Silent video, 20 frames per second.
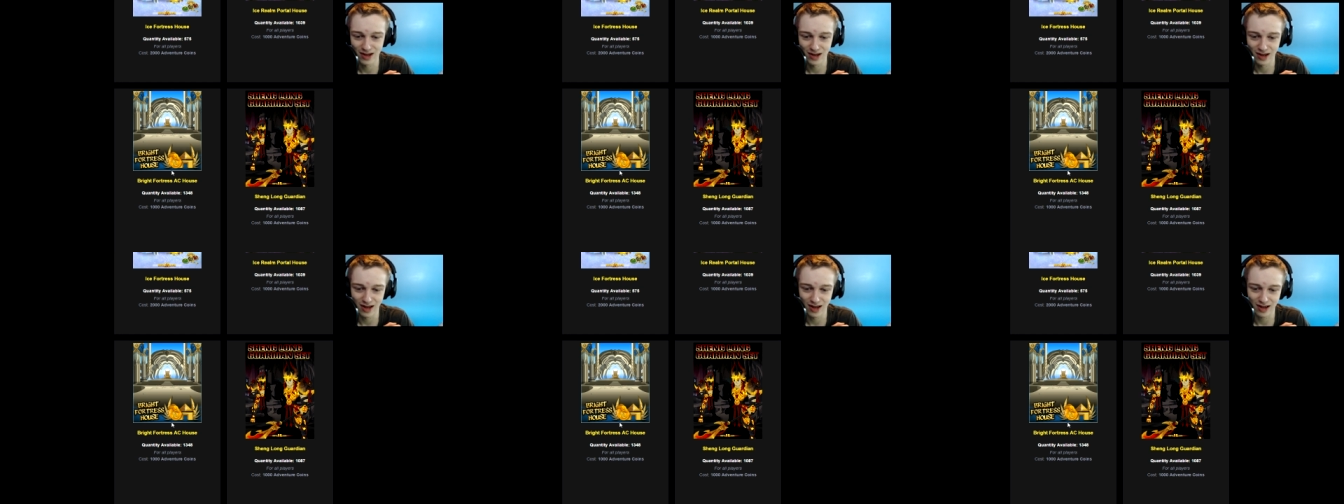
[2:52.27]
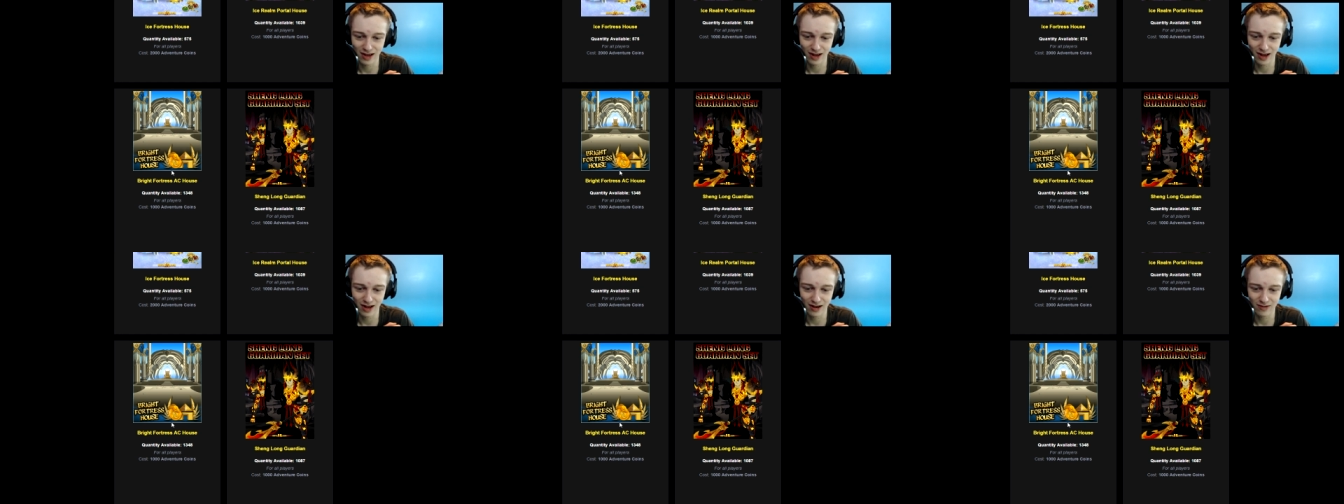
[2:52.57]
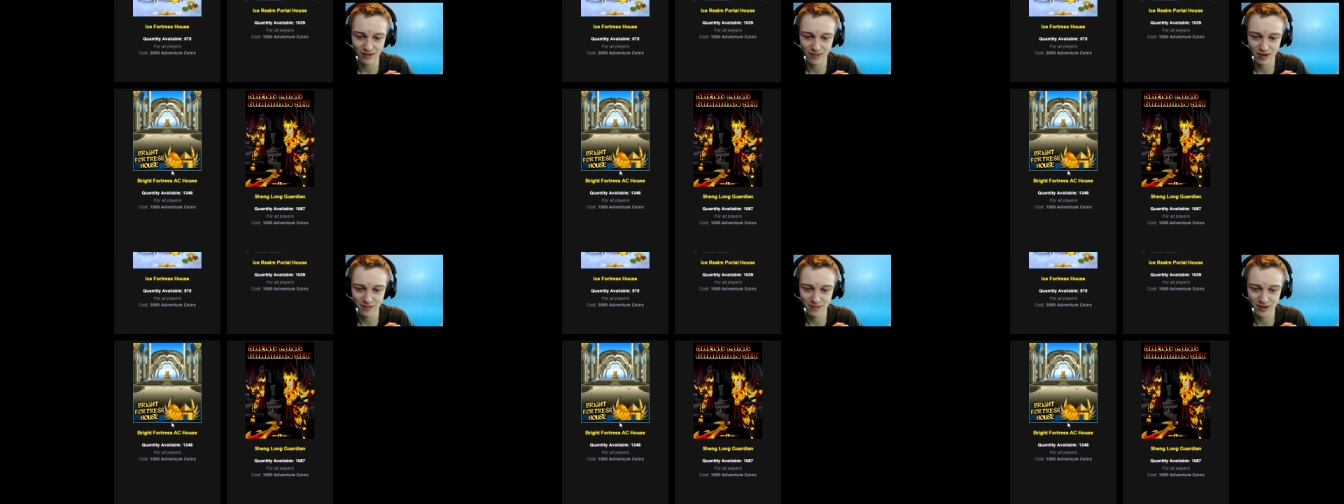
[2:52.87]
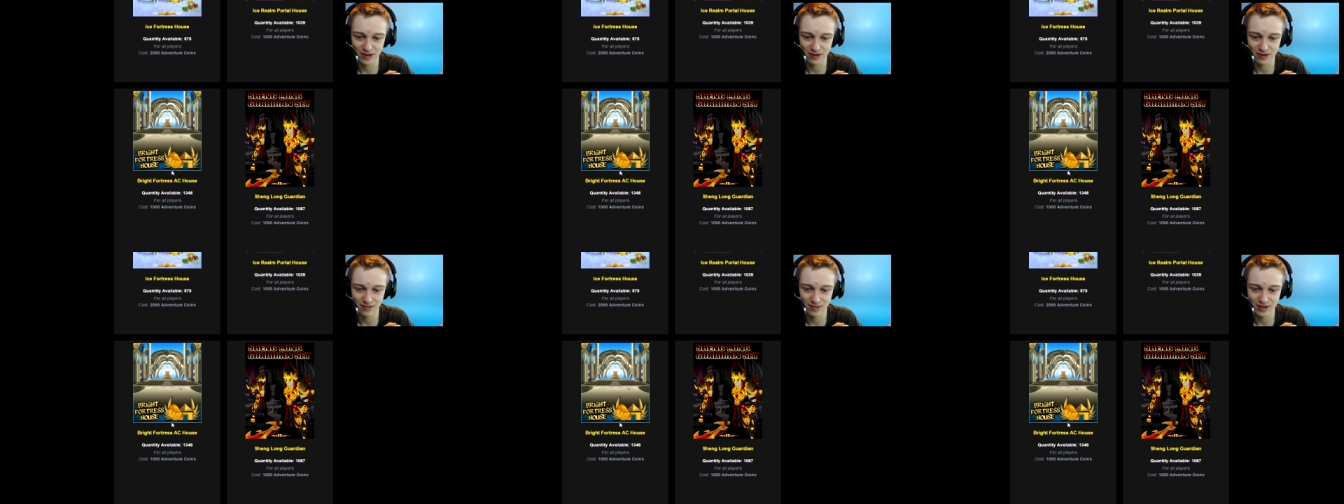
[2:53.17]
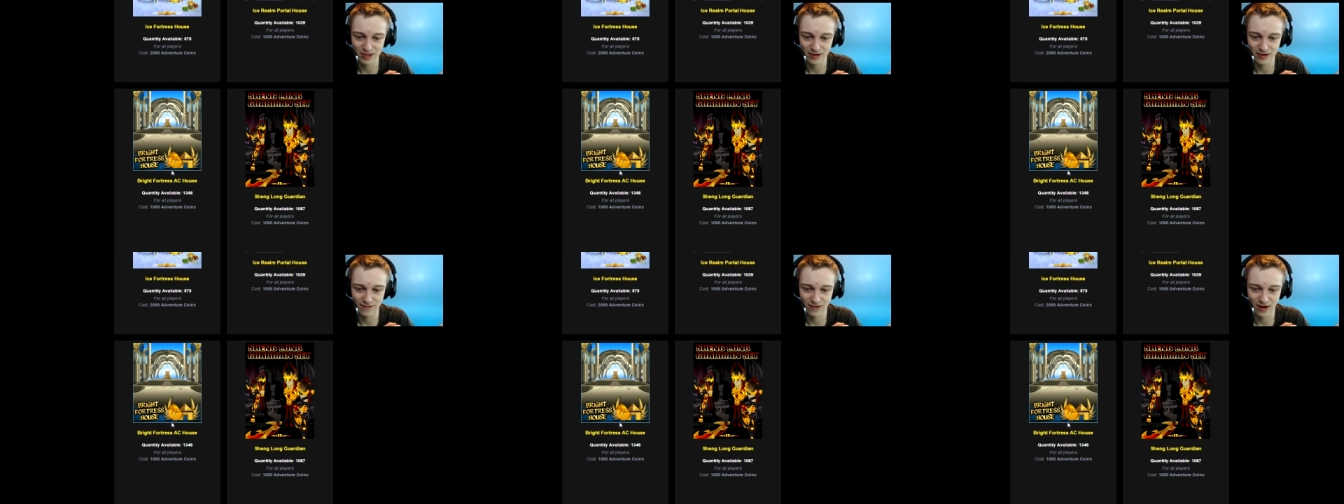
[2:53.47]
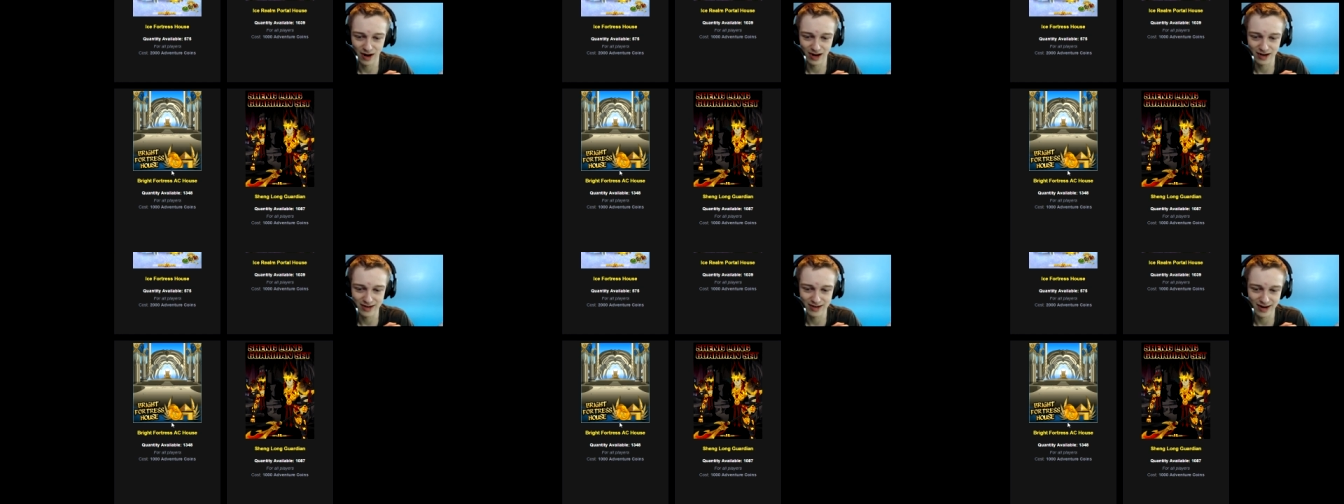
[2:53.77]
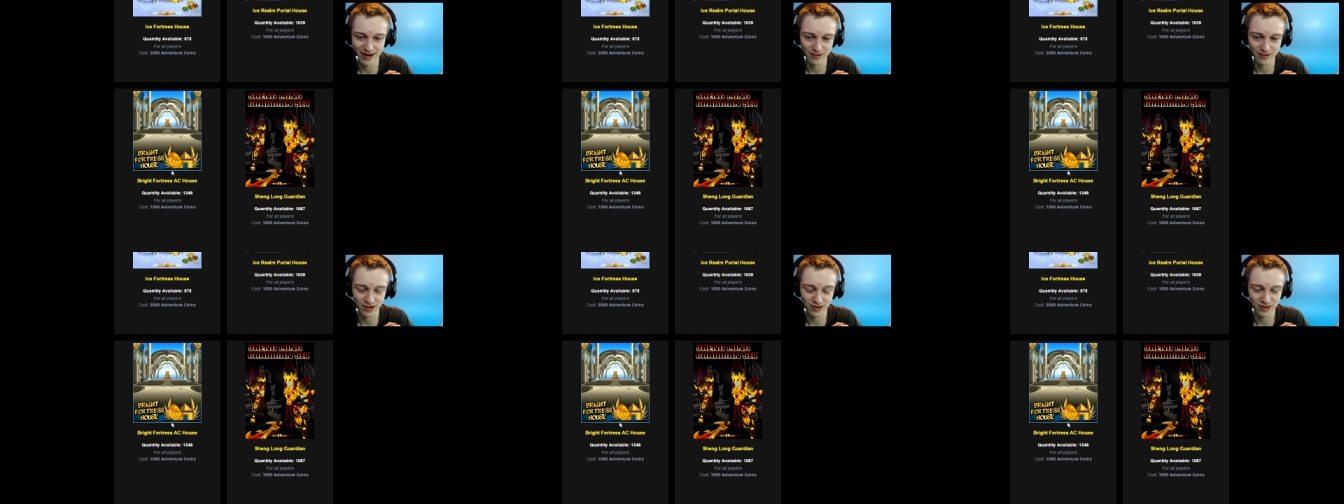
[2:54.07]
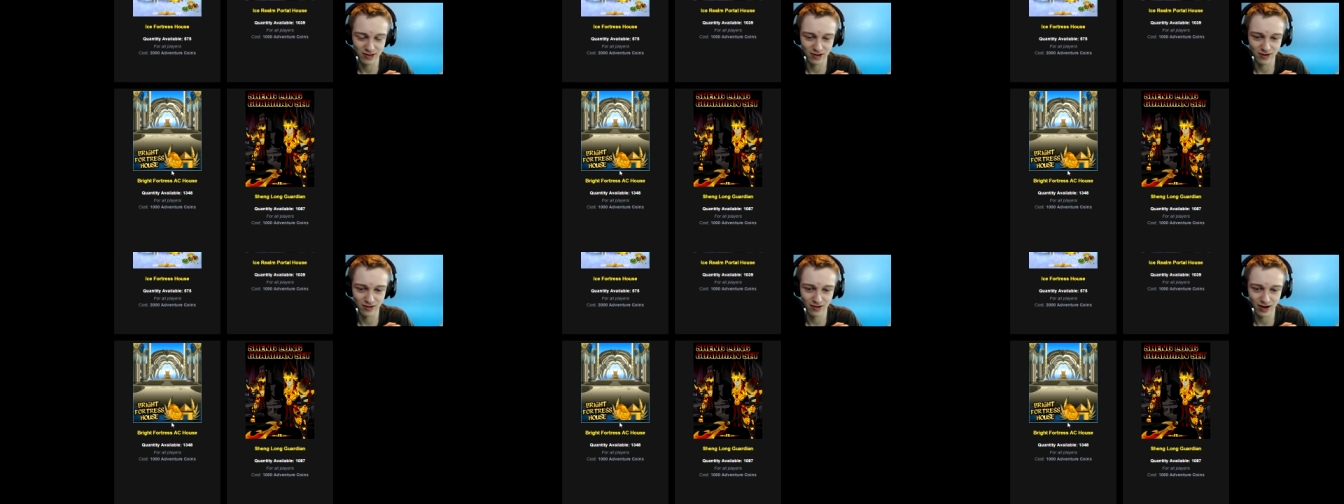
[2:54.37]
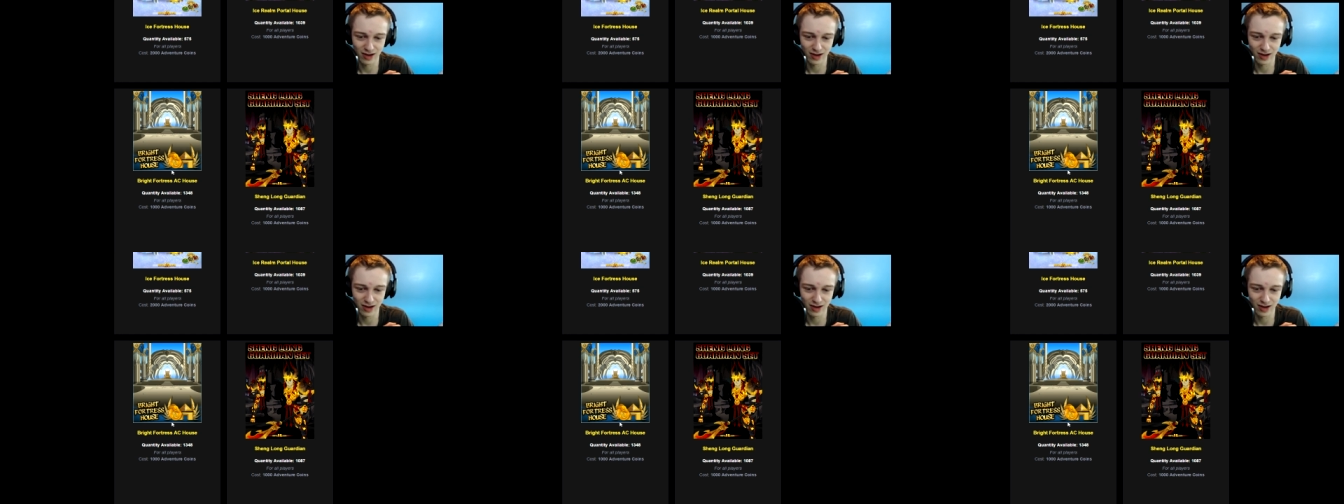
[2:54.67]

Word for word: It eh, might be a little bit different. I doubt it though.